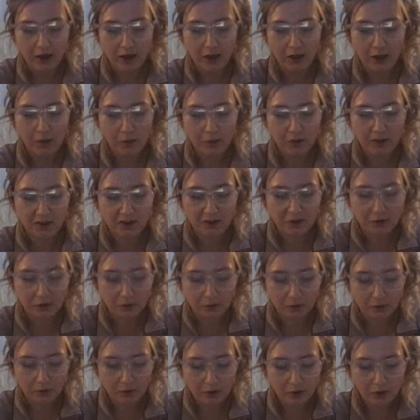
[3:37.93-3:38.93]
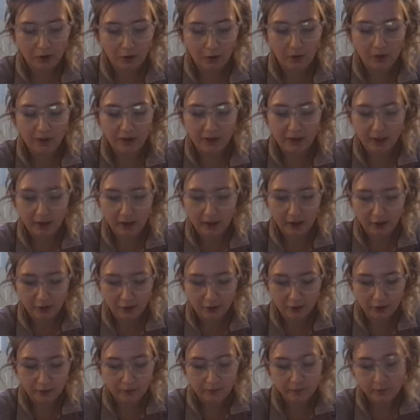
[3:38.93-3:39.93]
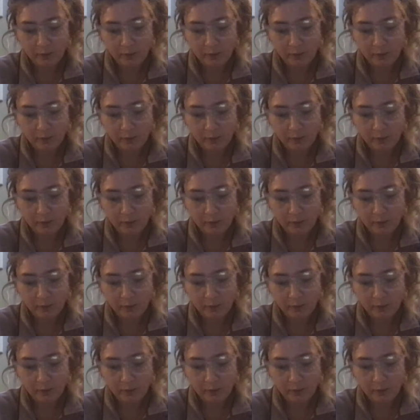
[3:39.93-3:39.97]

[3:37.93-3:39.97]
It was Dune, with a candle.